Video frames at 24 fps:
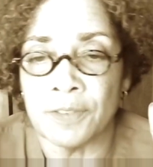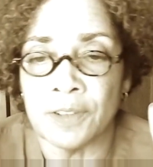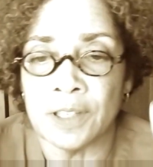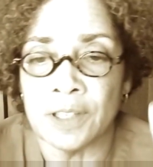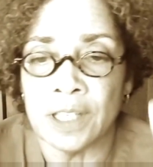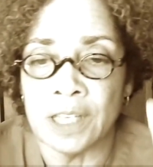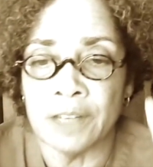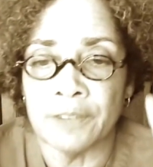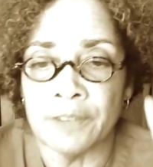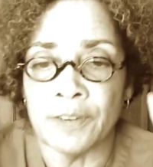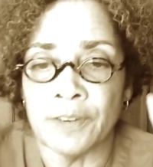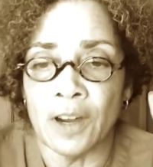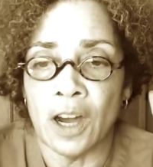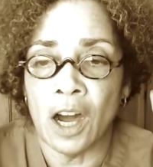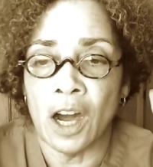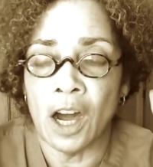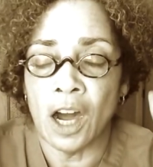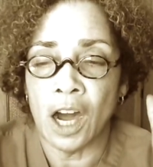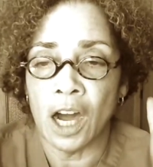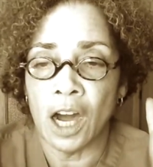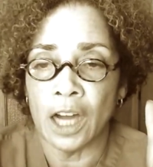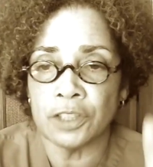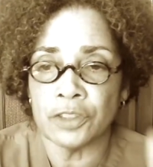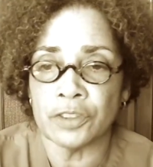
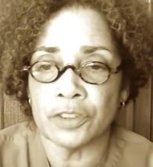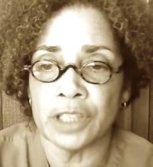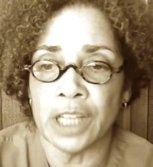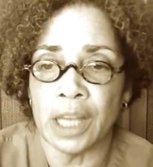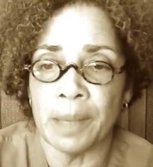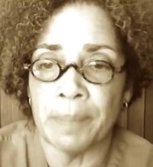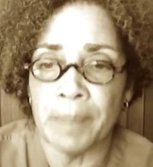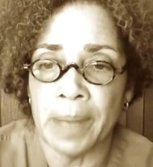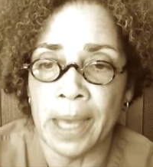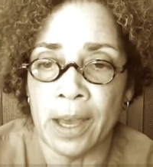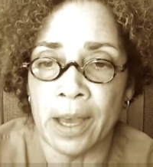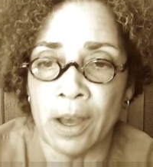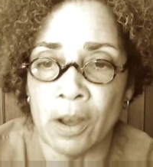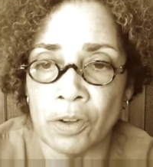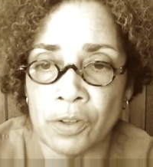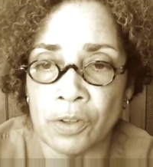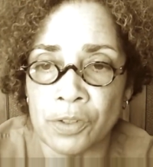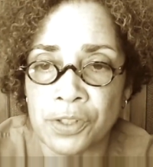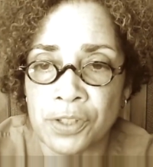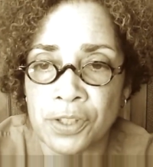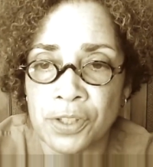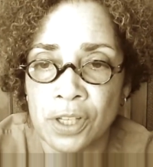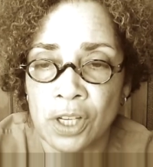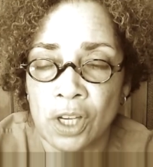100
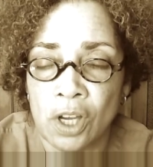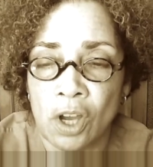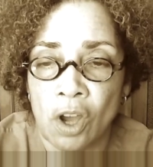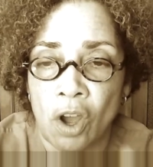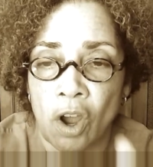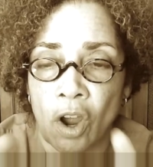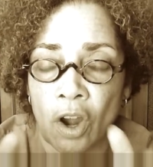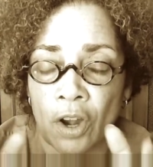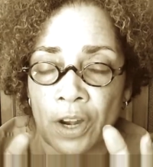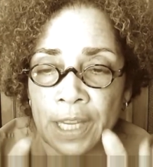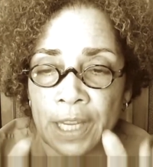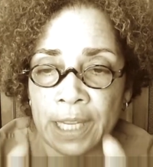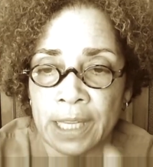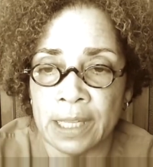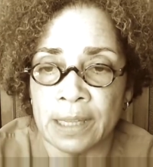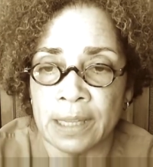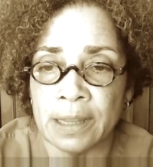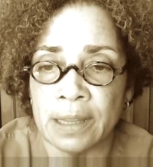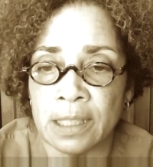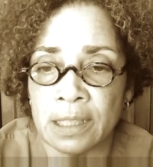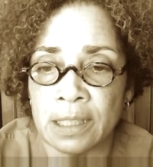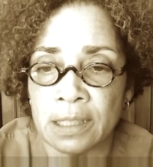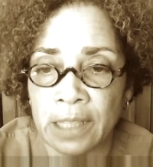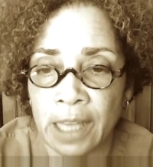mLs are
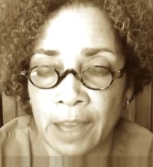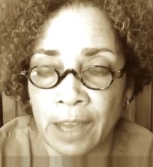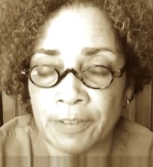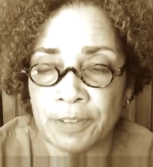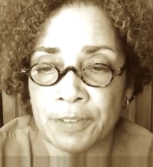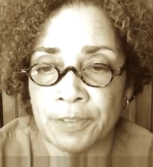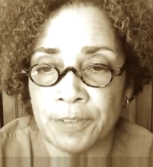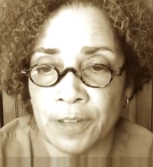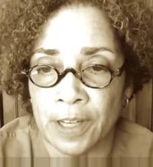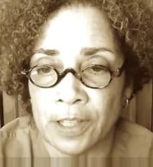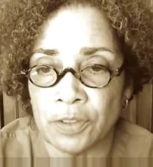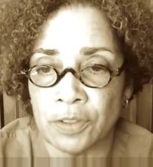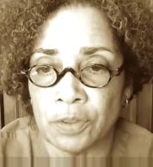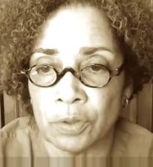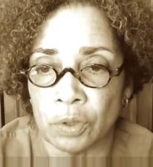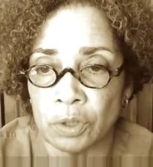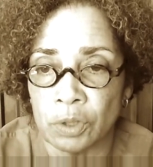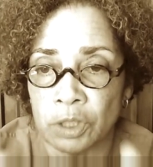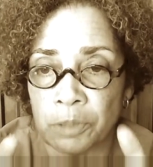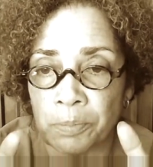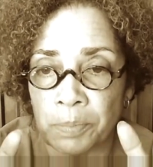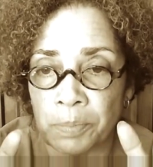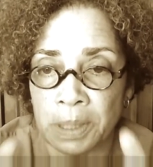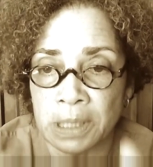in the left ventricle
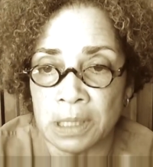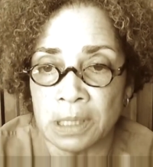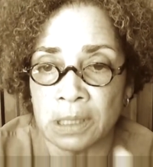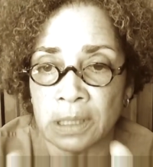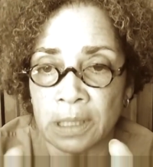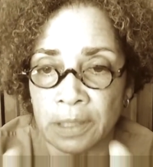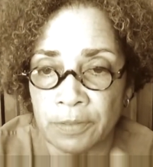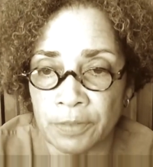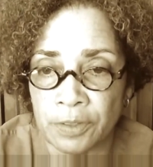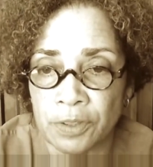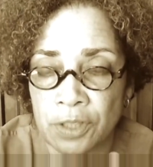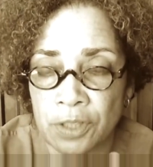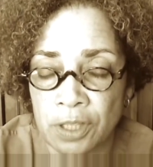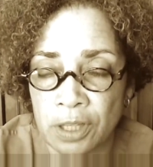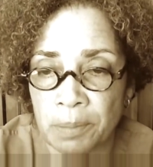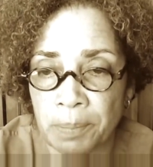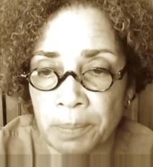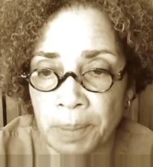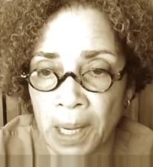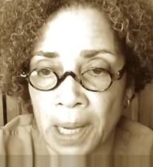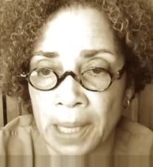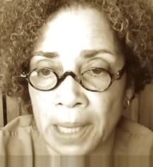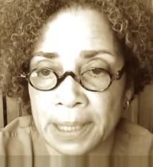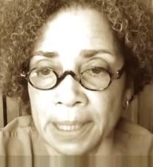to be delivered to the
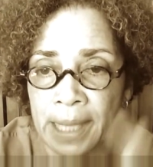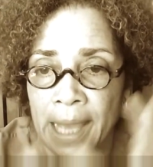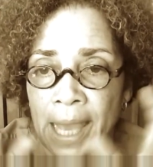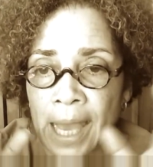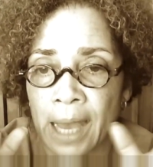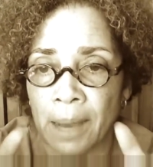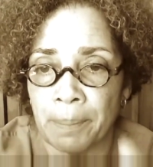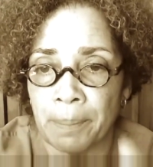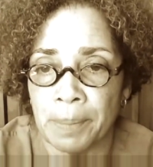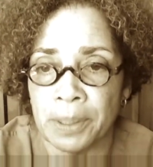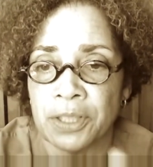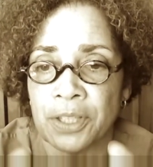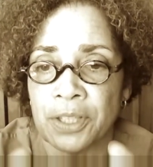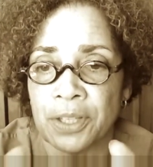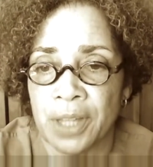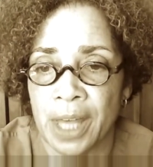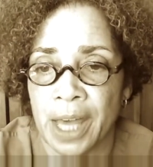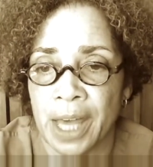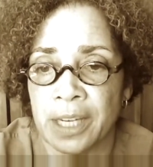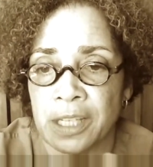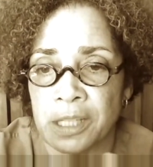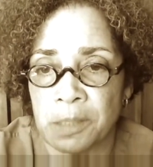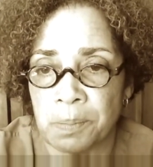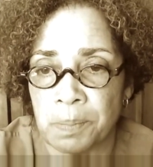body, how much of
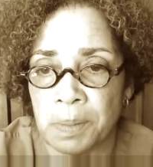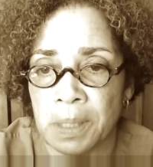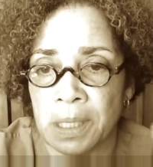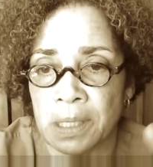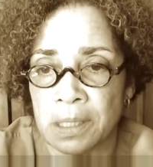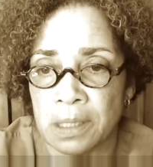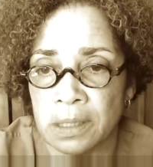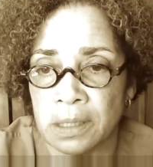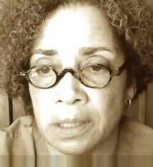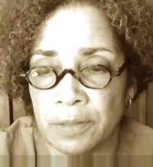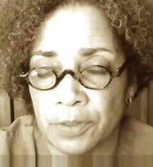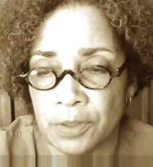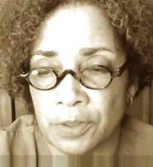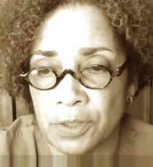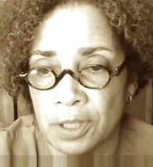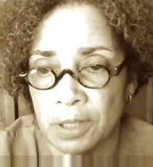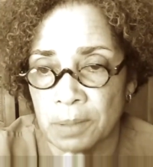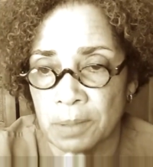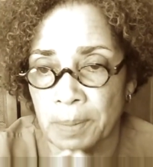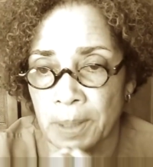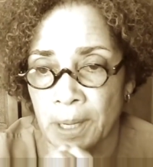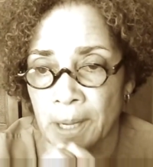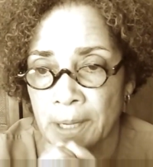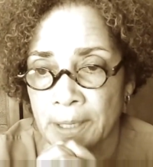that is being delivered to the
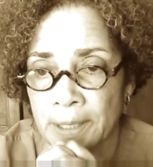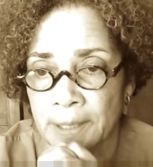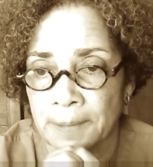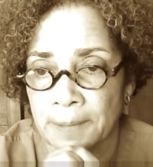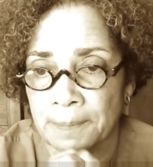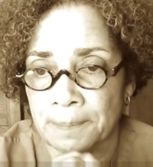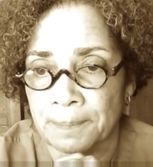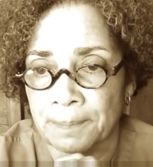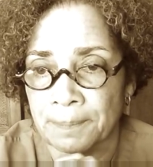body?